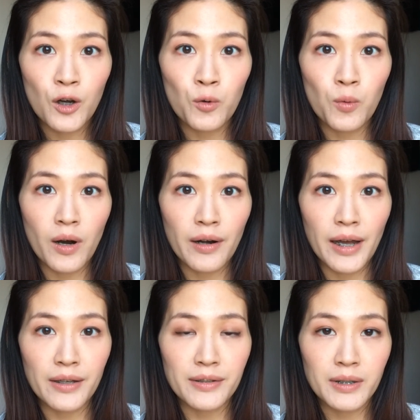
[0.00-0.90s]
who are
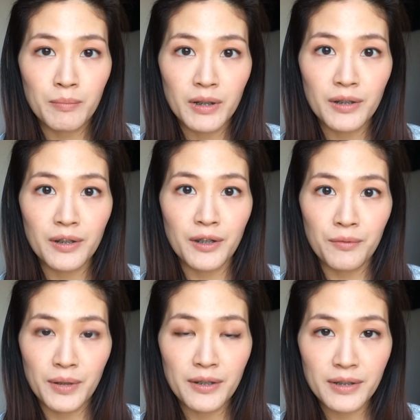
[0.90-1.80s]
at a similar
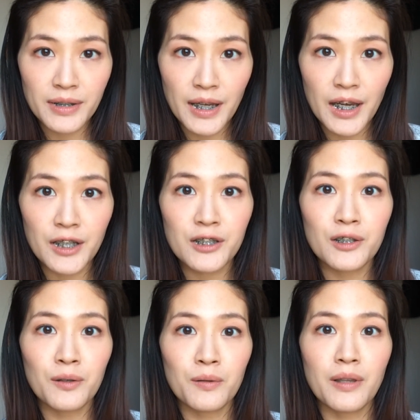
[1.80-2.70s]
career stage,
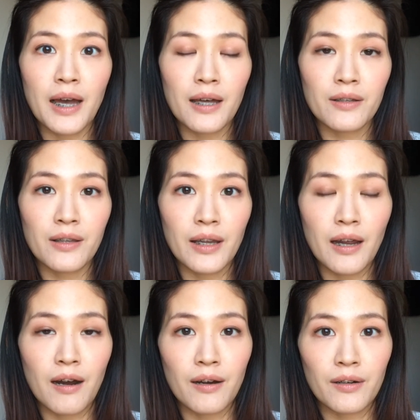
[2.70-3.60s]
so that they
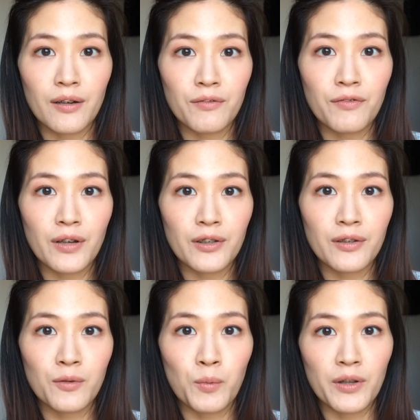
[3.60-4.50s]
are
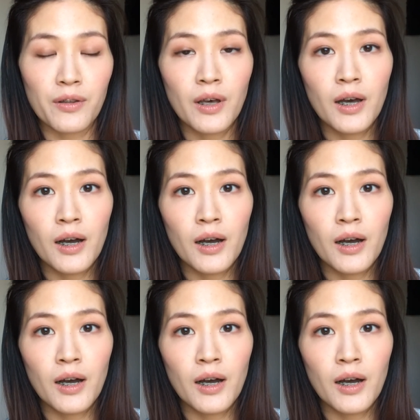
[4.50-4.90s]
confronted with